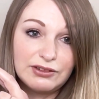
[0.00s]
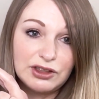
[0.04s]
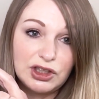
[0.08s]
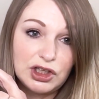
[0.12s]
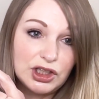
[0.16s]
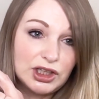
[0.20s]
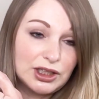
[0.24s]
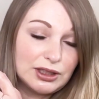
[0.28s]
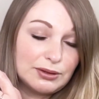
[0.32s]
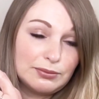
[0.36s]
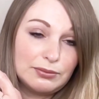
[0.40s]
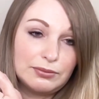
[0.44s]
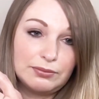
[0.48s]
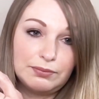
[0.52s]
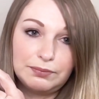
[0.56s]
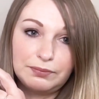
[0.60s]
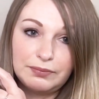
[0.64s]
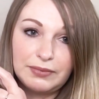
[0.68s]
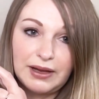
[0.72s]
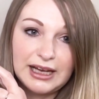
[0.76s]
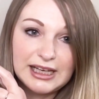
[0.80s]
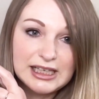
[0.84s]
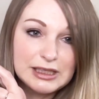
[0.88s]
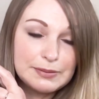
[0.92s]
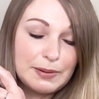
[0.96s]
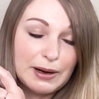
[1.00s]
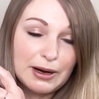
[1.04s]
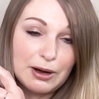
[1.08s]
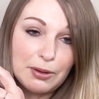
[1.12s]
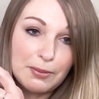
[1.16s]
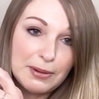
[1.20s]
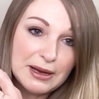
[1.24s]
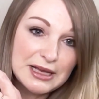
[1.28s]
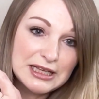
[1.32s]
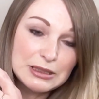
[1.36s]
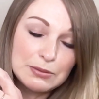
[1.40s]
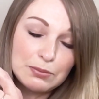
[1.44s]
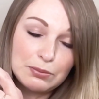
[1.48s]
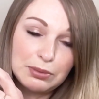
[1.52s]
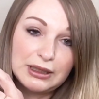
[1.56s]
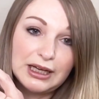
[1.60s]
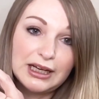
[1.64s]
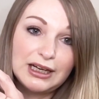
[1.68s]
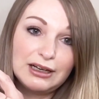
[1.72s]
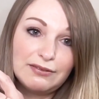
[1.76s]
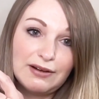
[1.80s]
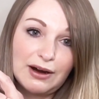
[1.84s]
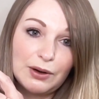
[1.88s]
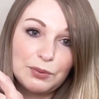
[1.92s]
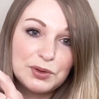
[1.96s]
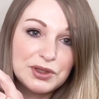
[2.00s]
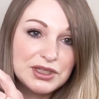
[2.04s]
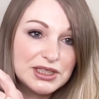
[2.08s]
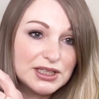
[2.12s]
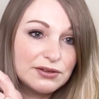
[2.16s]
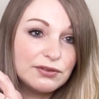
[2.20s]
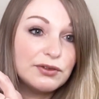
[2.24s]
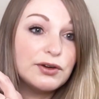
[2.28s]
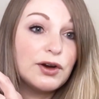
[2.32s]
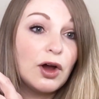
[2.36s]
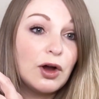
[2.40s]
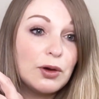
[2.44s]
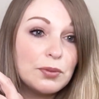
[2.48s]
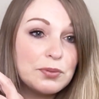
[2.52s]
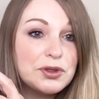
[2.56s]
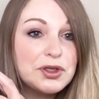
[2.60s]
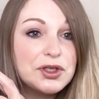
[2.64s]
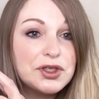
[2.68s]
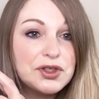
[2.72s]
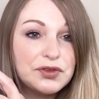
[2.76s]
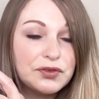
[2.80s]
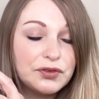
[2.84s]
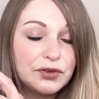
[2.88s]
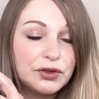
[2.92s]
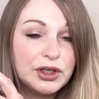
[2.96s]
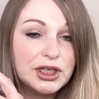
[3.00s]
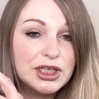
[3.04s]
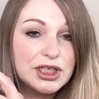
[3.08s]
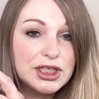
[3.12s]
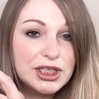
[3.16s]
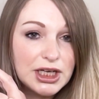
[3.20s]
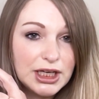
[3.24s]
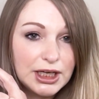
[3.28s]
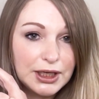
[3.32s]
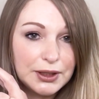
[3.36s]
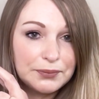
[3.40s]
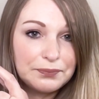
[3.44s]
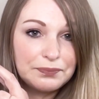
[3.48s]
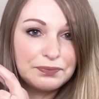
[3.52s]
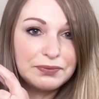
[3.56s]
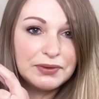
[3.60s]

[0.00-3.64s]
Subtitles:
and you can experiment and play around with different options for it too.